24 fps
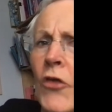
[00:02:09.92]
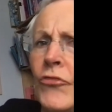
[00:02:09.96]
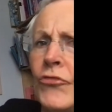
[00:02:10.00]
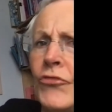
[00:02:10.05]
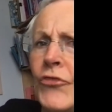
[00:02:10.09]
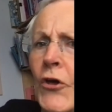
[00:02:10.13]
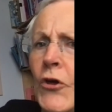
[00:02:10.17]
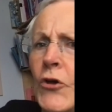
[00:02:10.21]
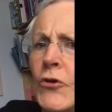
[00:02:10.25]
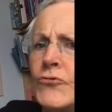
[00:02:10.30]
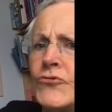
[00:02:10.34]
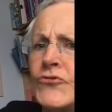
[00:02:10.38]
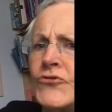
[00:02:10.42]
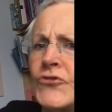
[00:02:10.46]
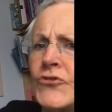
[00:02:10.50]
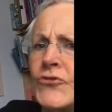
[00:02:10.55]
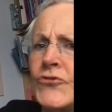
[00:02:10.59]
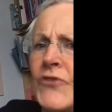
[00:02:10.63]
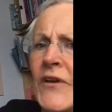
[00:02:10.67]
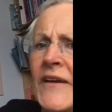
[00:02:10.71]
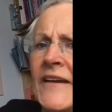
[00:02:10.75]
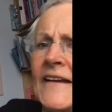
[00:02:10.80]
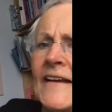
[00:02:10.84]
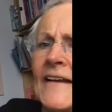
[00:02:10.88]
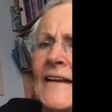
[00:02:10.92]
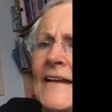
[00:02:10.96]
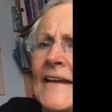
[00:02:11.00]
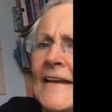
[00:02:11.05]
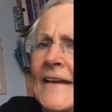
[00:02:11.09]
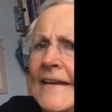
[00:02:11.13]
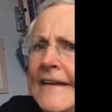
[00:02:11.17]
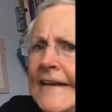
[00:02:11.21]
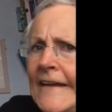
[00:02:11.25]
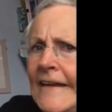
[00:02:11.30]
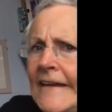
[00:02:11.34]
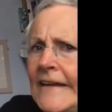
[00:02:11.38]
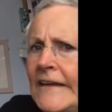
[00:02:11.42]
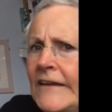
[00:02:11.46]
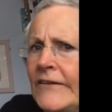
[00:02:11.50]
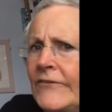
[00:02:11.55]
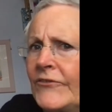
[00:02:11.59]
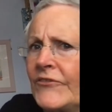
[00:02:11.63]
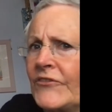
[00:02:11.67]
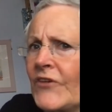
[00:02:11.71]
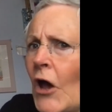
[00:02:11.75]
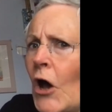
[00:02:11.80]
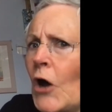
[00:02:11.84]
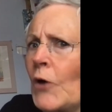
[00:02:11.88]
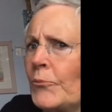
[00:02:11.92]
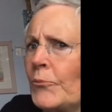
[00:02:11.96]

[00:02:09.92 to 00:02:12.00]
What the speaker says: "Those crinkly leaves are